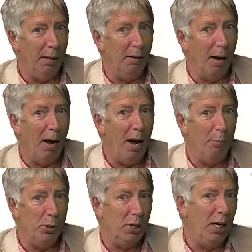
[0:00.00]
I
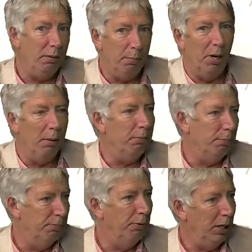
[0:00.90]
would say, you might
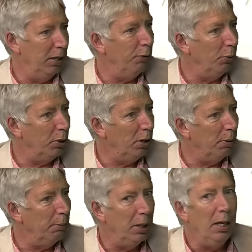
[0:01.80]
find it difficult to
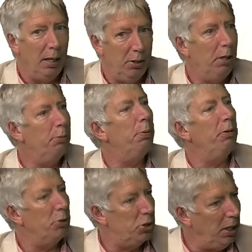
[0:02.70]
comment, but he seems to be
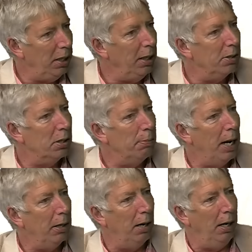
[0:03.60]
receding into the
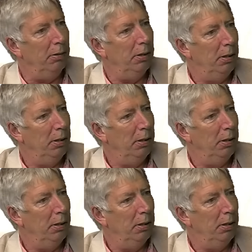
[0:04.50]
background.